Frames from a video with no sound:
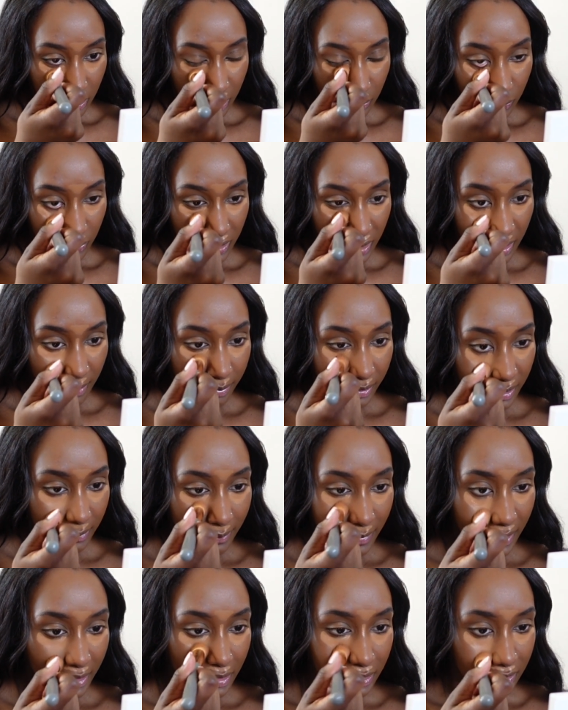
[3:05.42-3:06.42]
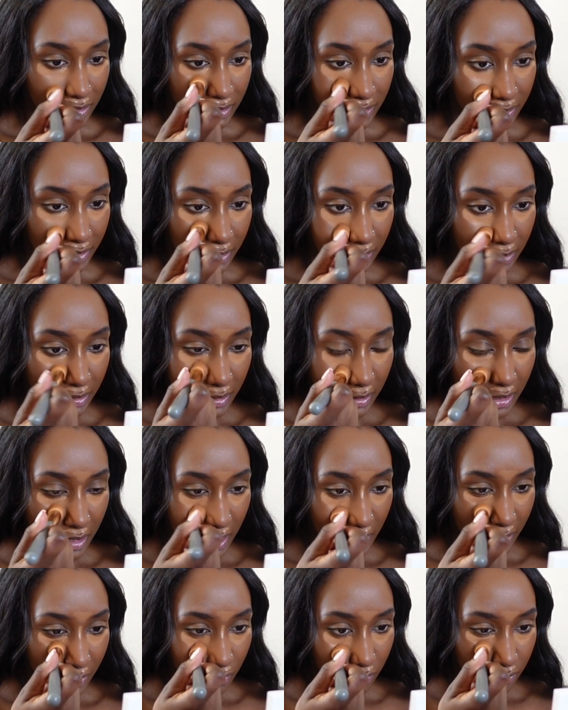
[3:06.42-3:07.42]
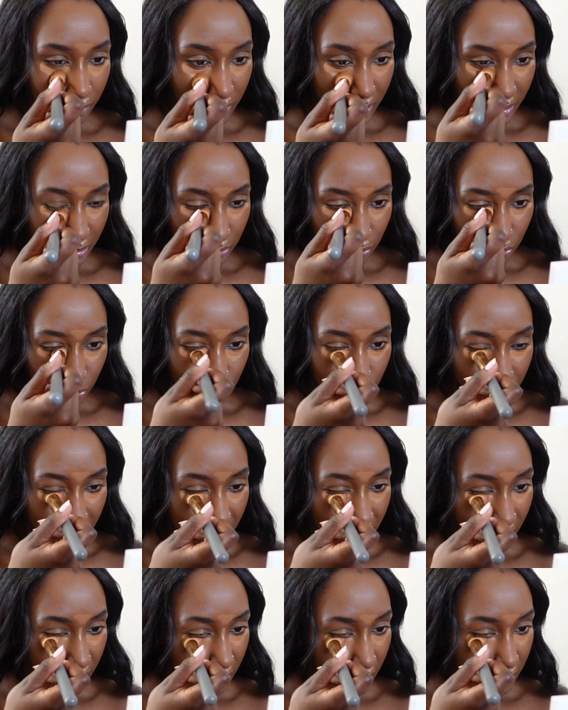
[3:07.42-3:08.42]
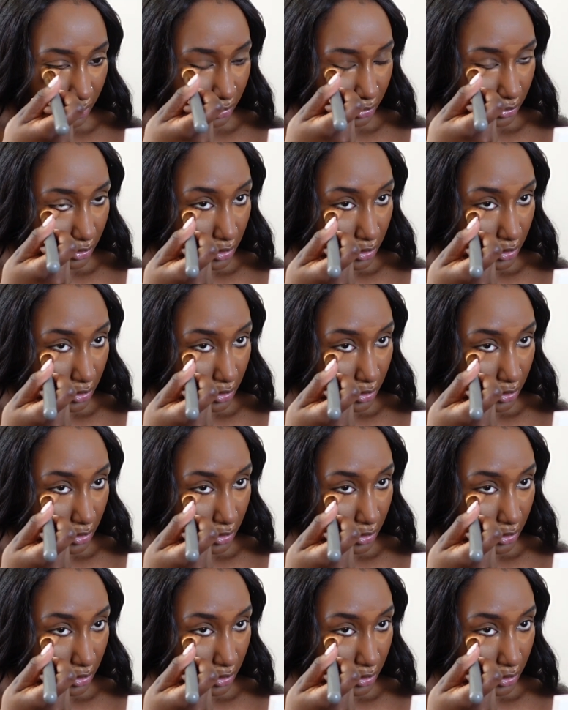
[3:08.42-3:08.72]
When I blend my concealer, I don't like to drag it.